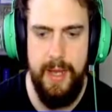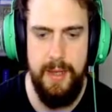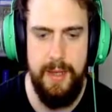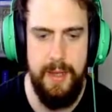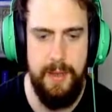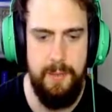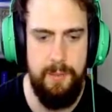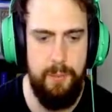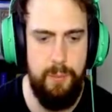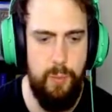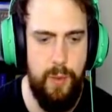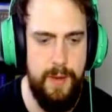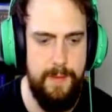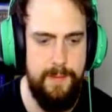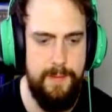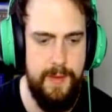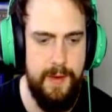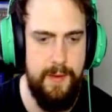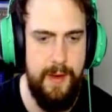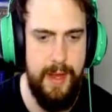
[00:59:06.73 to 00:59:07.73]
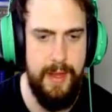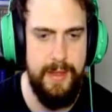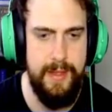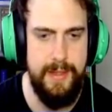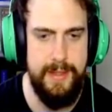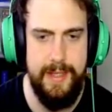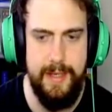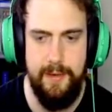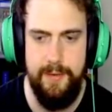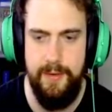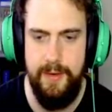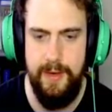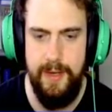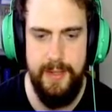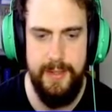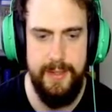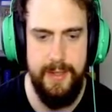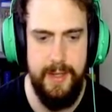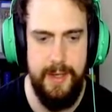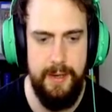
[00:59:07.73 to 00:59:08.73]
the Wayfarer and the Staggering
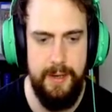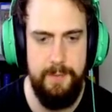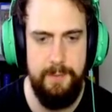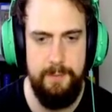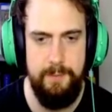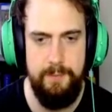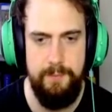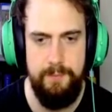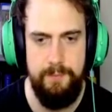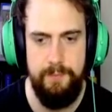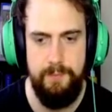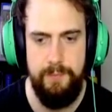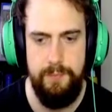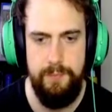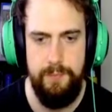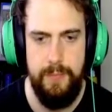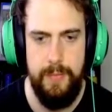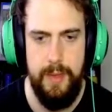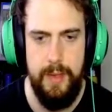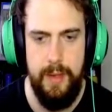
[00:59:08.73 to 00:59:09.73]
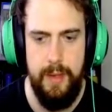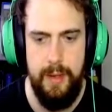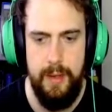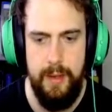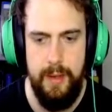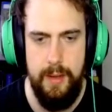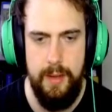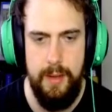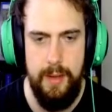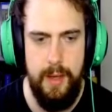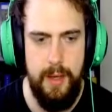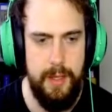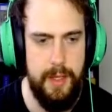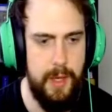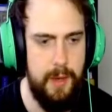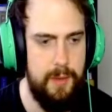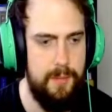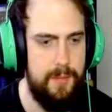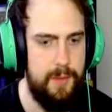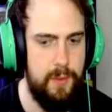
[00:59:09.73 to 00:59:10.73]
Insight. And
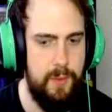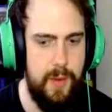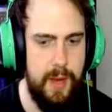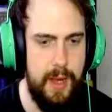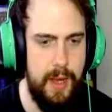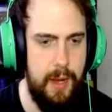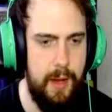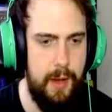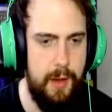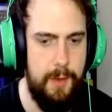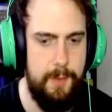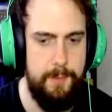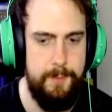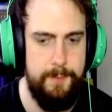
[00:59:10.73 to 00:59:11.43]
going for quite a lot.